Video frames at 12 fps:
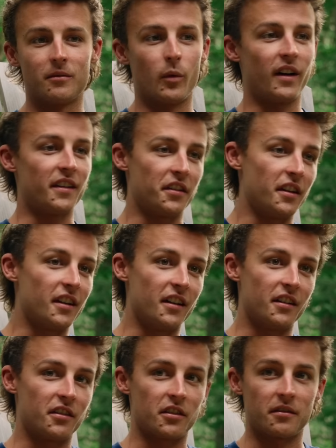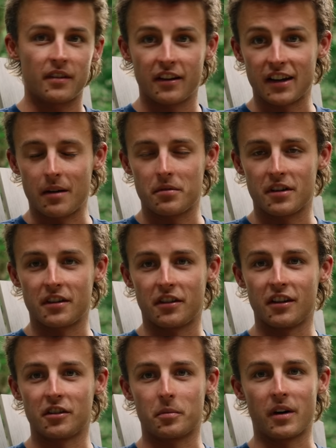Win the series or top three in the
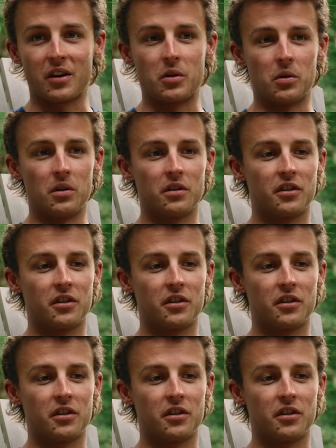series is pretty cool.